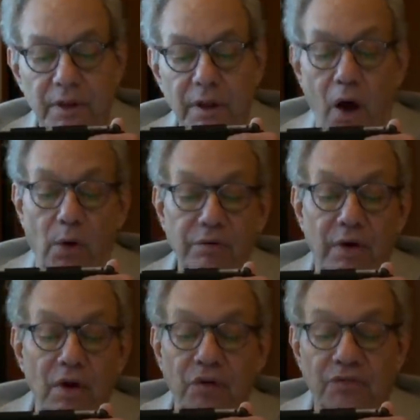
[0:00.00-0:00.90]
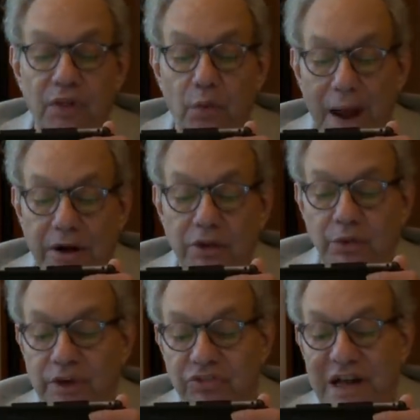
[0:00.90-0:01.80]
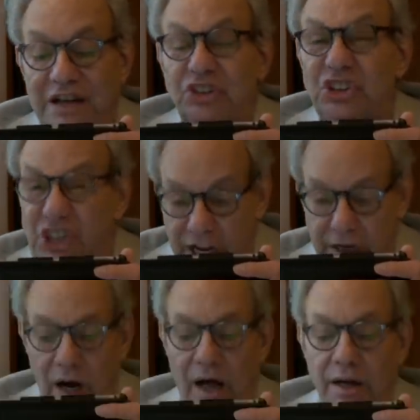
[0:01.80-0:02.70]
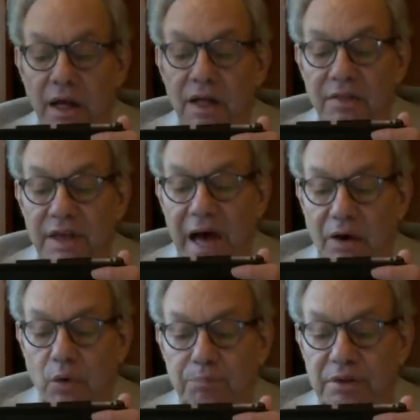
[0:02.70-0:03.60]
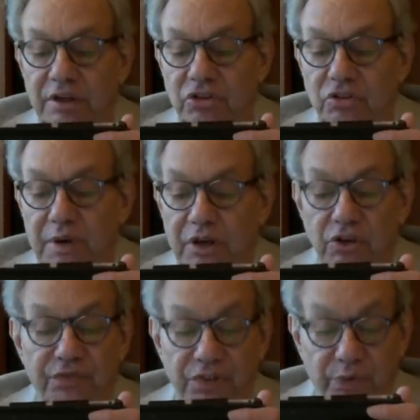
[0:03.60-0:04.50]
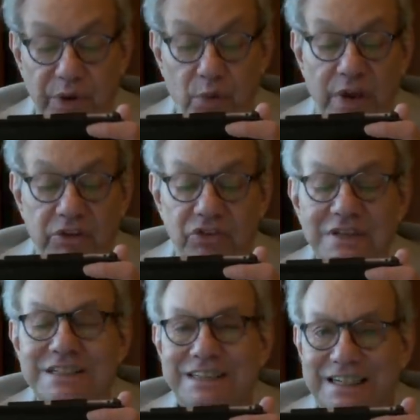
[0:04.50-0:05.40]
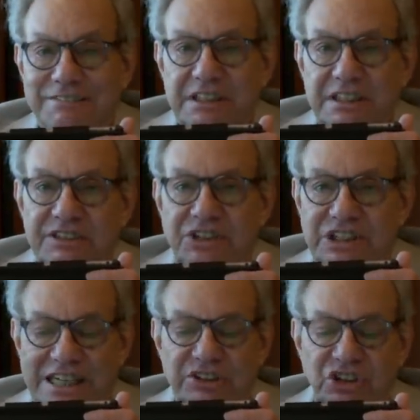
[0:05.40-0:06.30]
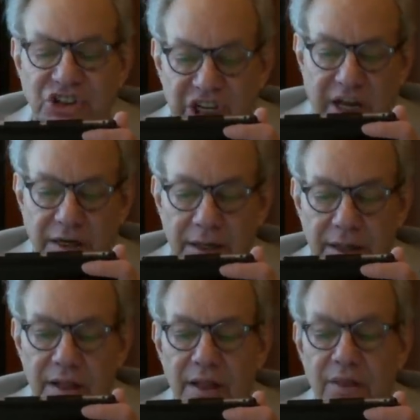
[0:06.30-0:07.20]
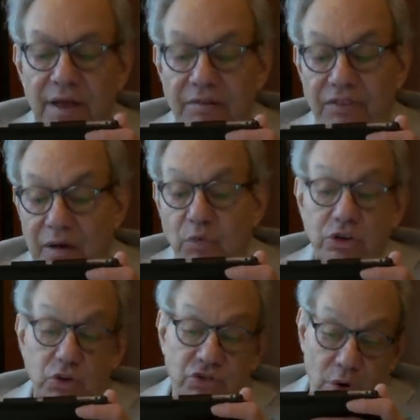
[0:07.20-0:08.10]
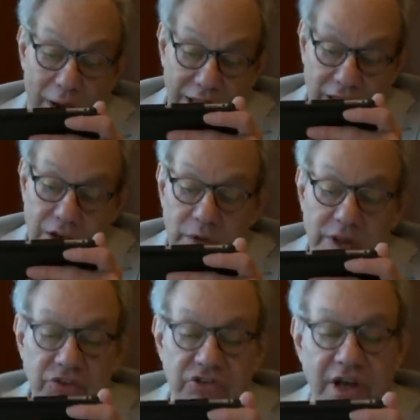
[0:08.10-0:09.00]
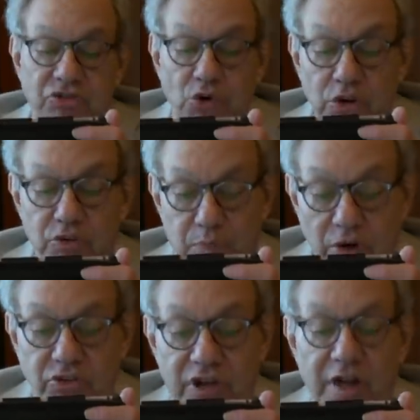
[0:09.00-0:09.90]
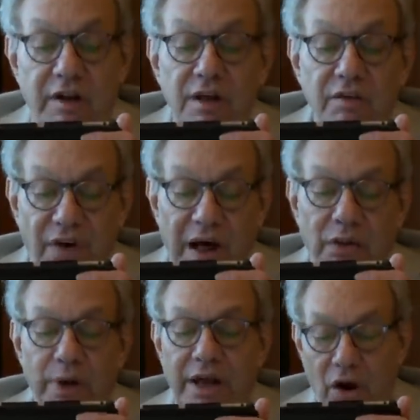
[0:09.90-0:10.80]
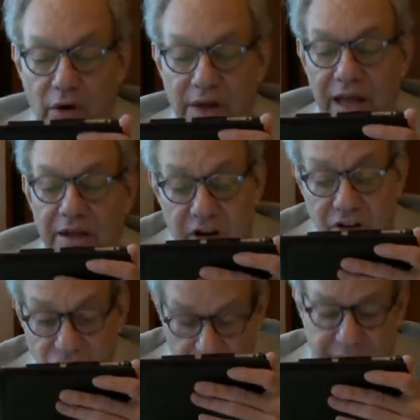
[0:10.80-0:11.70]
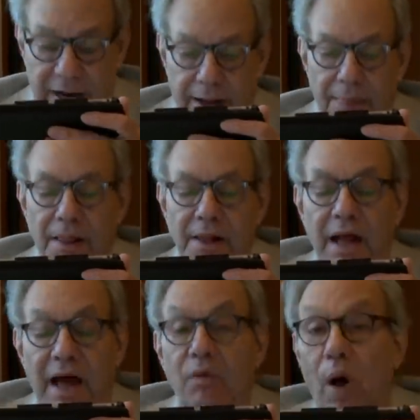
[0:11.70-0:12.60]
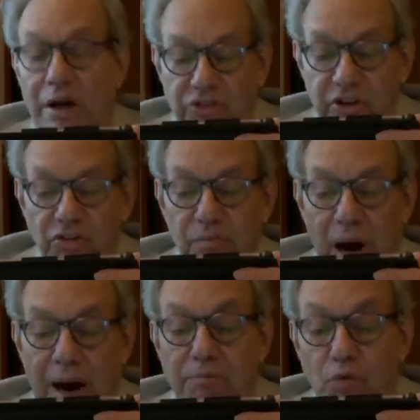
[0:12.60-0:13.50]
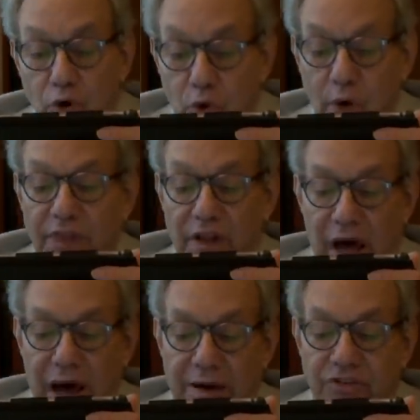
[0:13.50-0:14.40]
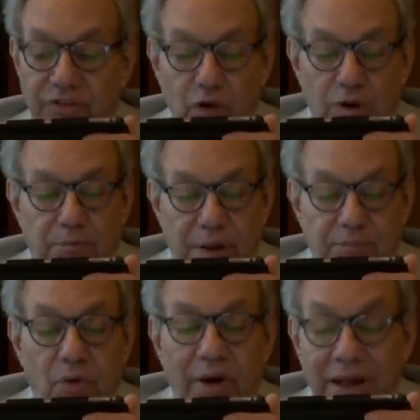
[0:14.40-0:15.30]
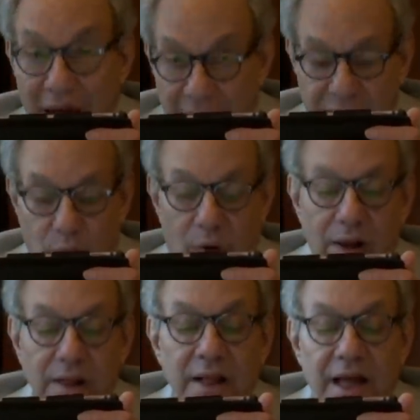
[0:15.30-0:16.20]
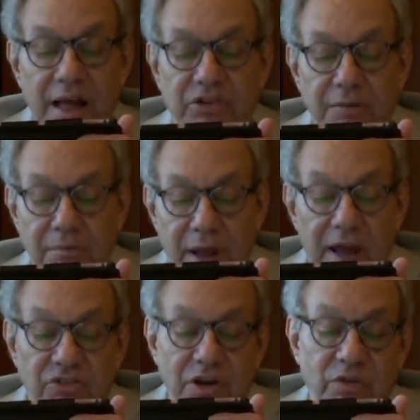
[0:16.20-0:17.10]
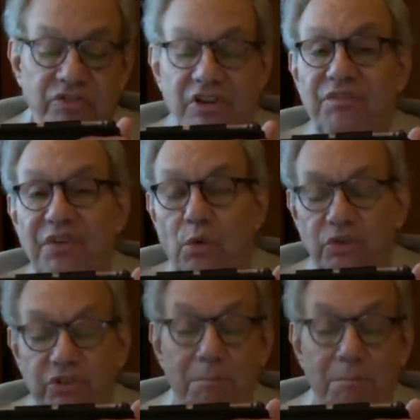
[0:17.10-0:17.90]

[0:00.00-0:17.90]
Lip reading: Oh, and for the record, the reason I shit on the Ottawa police is because for 3 weeks, they haven't done jack shit. They've done what you so eloquently said George Bush did following Hurricane Katrina, and watch this mob ruin the lives of good people in Ottawa as if it was a